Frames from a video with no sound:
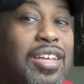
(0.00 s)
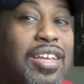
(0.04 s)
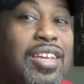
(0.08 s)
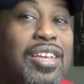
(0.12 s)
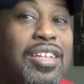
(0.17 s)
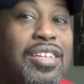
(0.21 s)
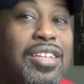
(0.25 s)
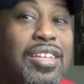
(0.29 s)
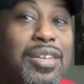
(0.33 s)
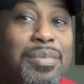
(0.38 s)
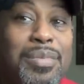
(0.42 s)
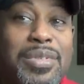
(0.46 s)

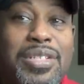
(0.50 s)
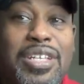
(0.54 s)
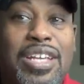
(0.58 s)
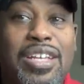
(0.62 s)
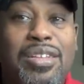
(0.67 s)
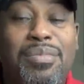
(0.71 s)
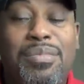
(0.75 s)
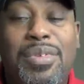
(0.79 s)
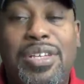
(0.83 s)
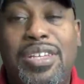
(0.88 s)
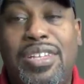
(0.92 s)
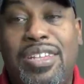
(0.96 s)
and
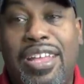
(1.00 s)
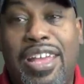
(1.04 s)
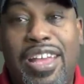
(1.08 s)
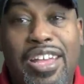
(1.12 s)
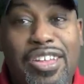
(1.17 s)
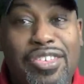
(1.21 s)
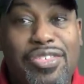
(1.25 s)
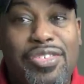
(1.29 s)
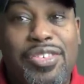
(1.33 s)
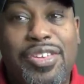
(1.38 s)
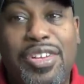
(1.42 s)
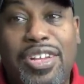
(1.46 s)
imitating me and
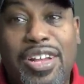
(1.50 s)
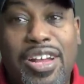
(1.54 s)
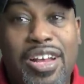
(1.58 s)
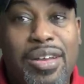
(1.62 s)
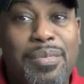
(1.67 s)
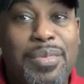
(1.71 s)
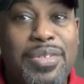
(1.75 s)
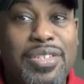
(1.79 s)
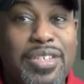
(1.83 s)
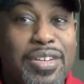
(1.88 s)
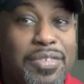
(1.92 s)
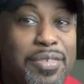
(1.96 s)
answering
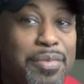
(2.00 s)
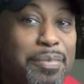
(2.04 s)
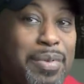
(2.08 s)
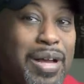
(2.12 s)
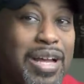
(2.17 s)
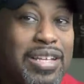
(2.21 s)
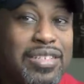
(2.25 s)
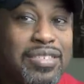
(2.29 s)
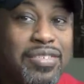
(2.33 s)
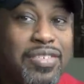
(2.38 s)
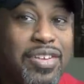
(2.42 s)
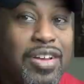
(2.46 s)
comments, every
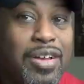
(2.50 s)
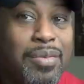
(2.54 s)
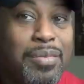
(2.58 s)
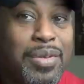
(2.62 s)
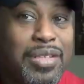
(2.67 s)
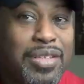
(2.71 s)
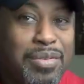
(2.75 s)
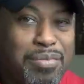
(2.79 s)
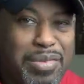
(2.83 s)
positive comment.